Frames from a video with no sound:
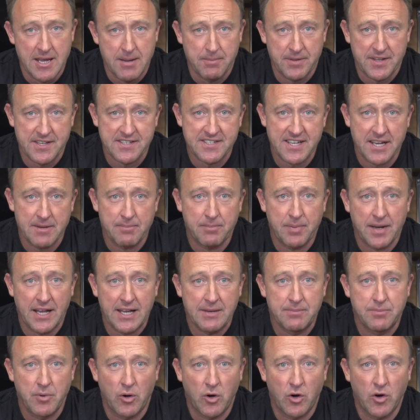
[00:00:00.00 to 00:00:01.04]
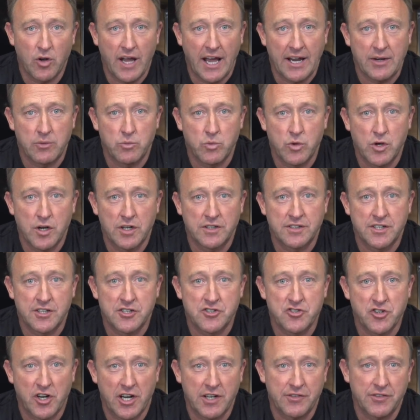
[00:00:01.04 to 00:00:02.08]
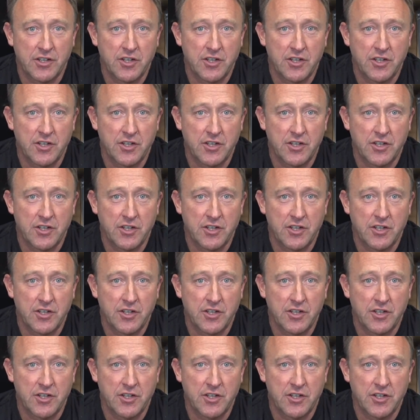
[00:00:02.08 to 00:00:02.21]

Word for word: But the Sun played ball and worked to drive